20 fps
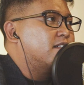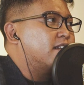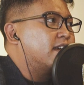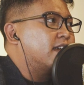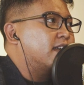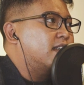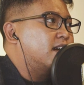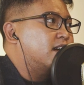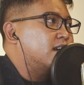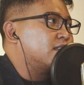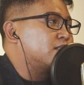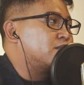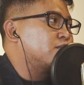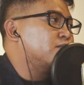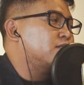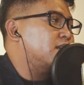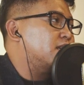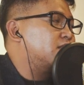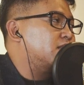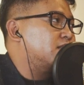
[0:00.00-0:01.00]
right? Uh, so
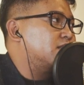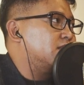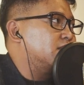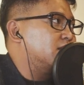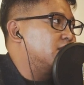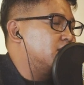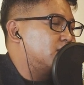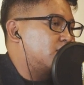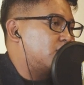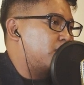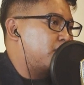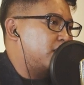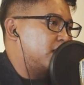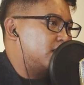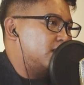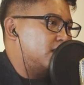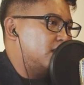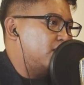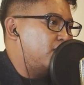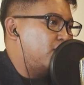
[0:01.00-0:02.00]
just drop
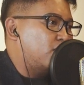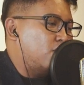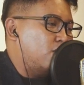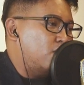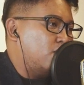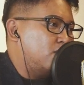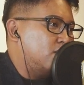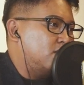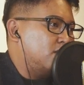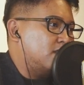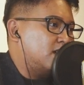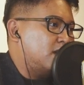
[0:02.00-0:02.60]
us a follow.